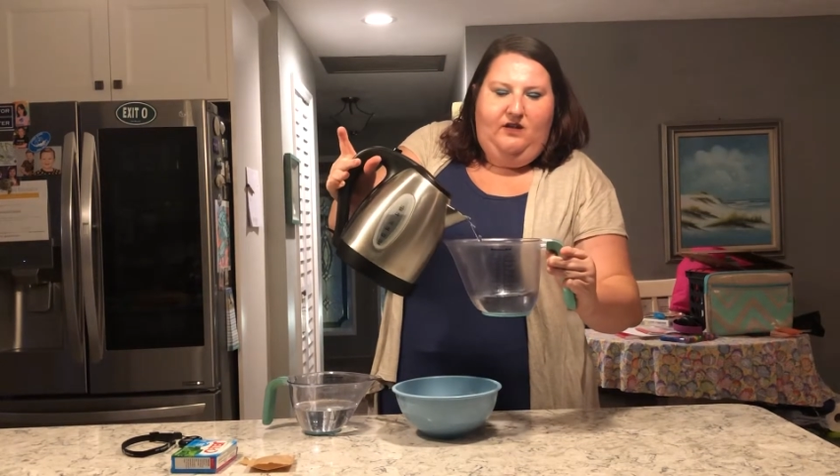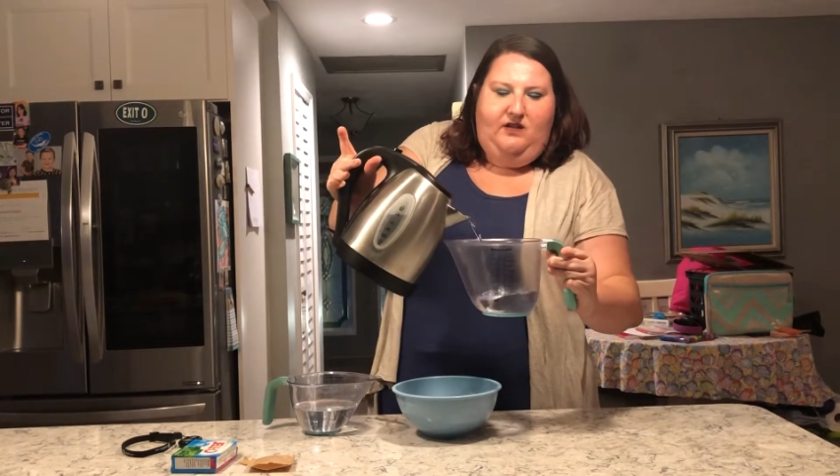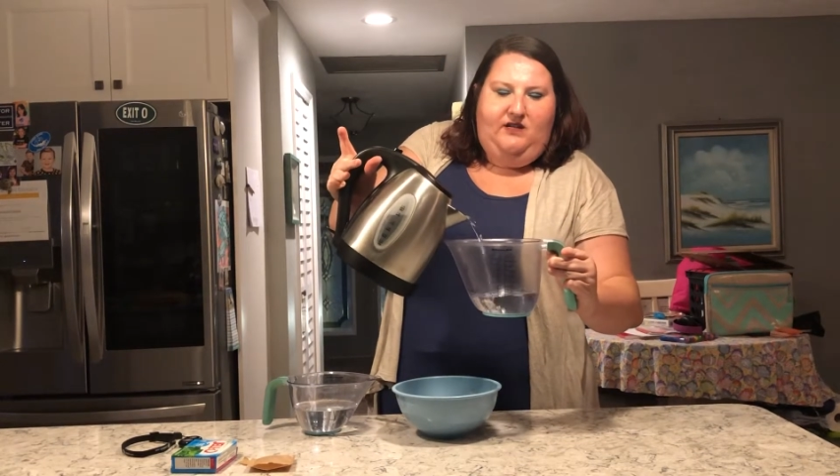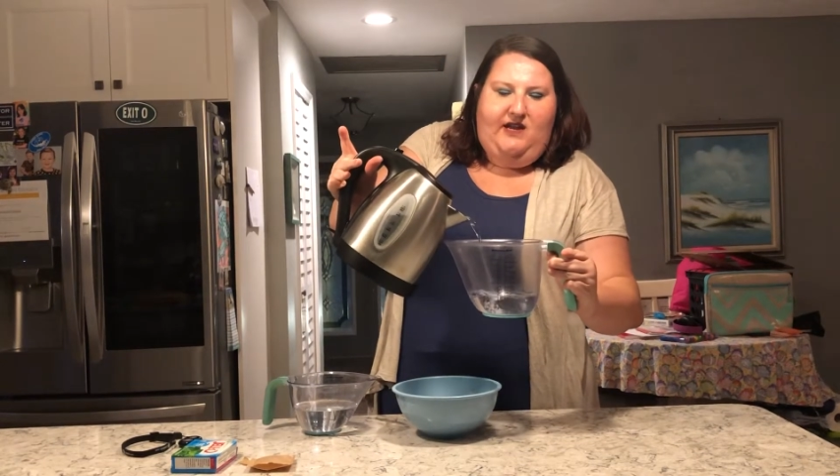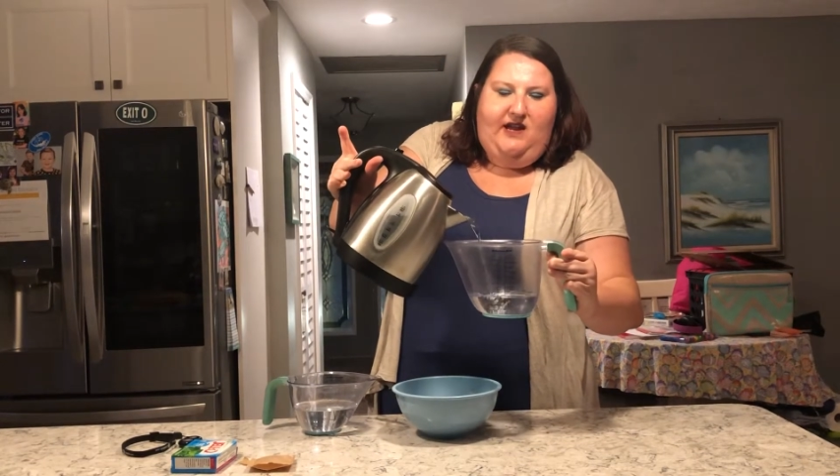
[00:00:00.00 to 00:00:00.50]

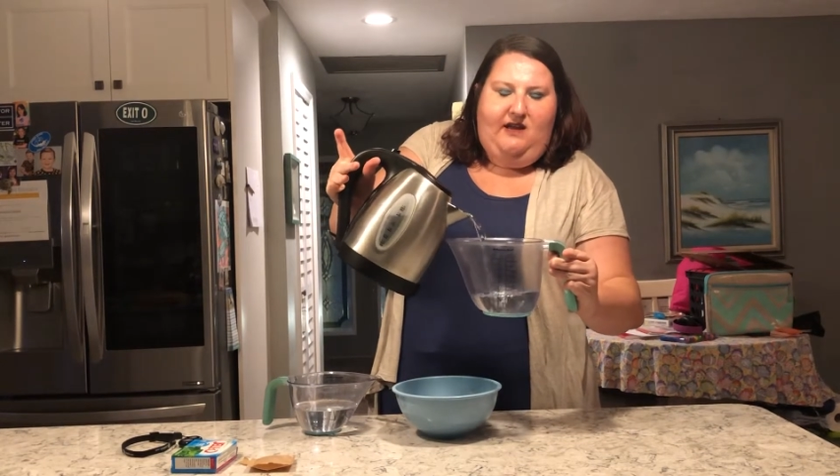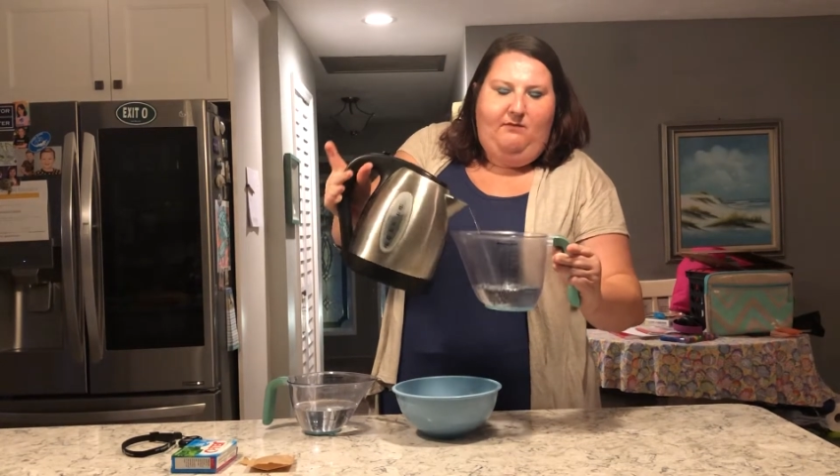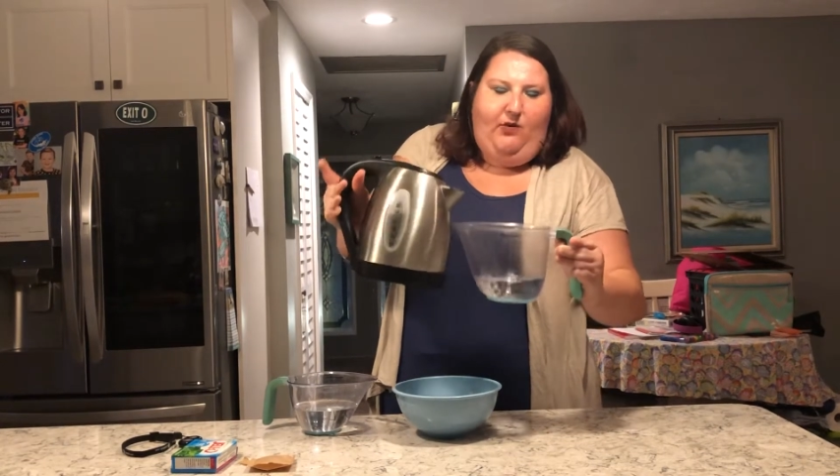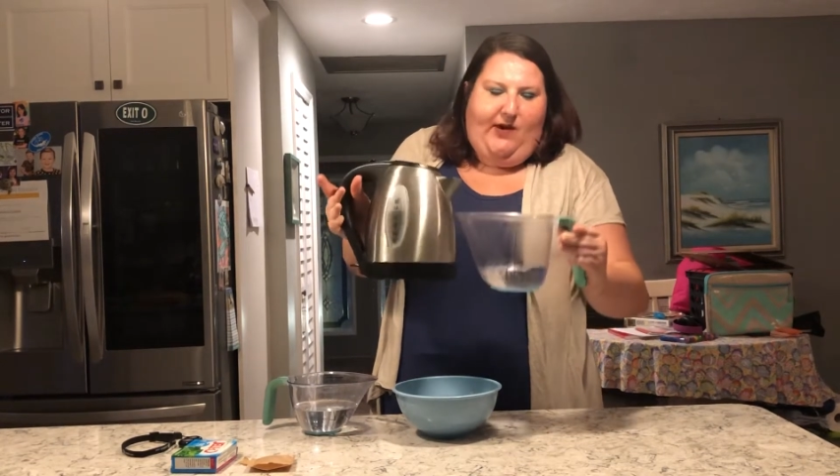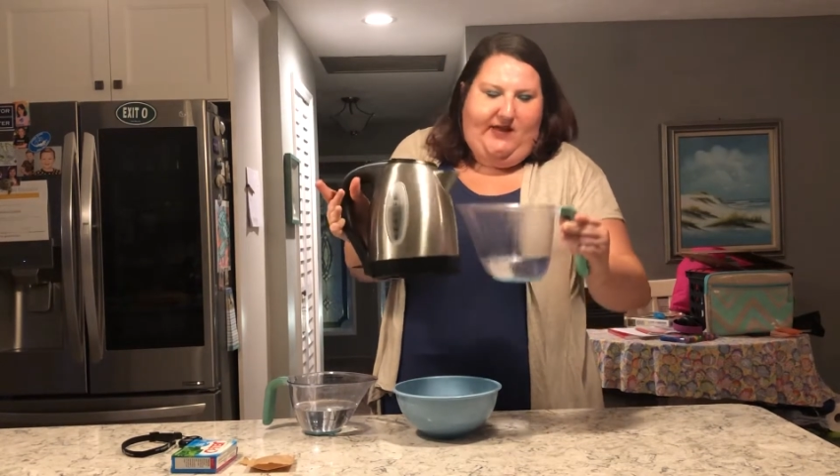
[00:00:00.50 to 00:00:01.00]
Steam,
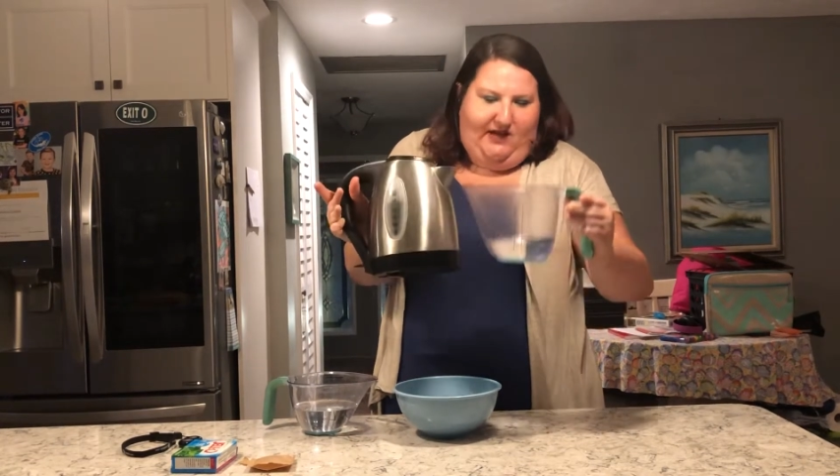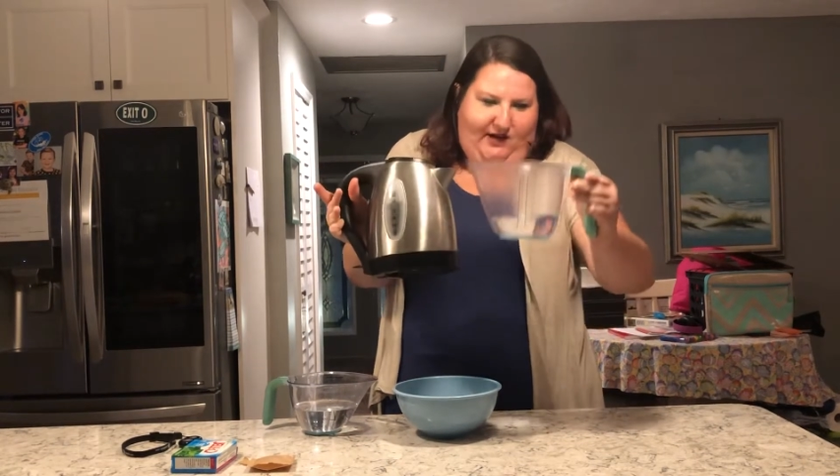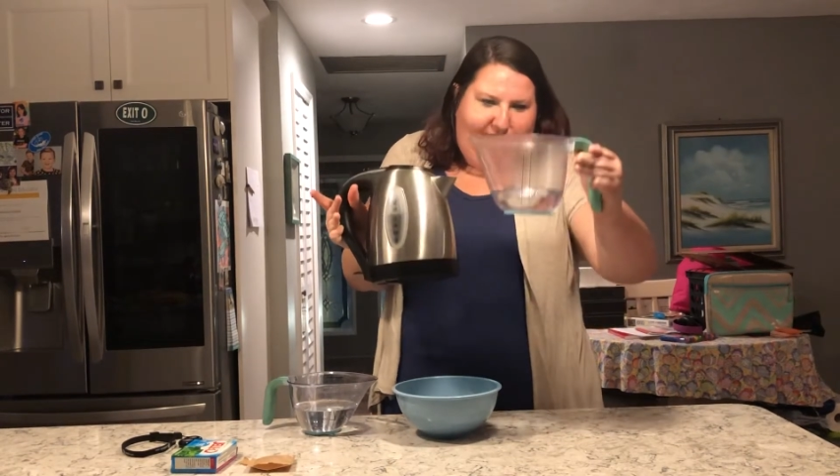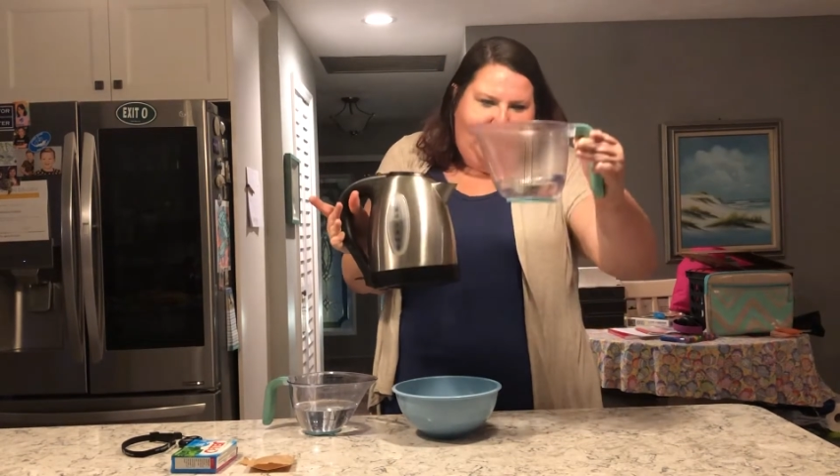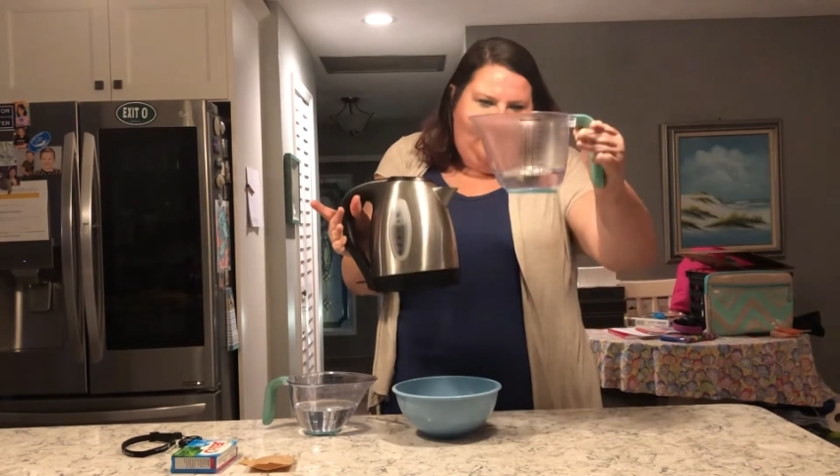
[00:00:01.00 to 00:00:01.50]
boys and
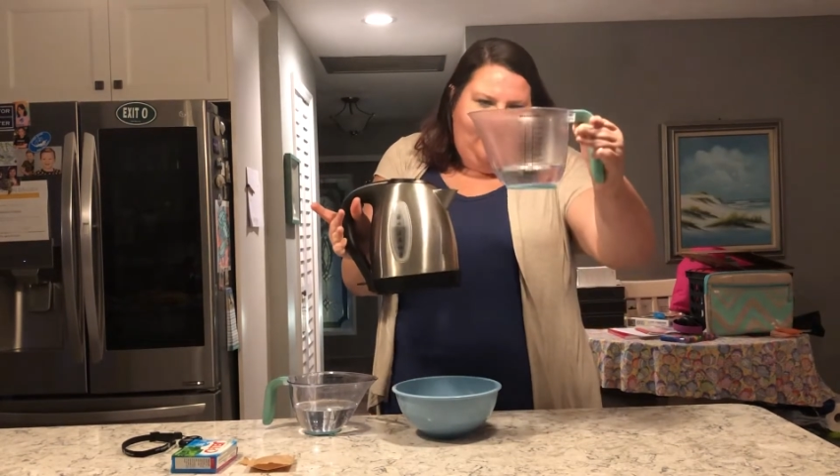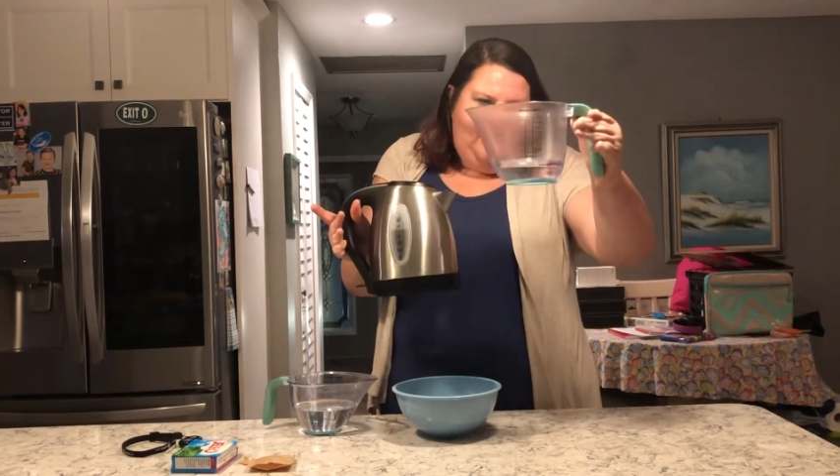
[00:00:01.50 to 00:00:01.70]
girls,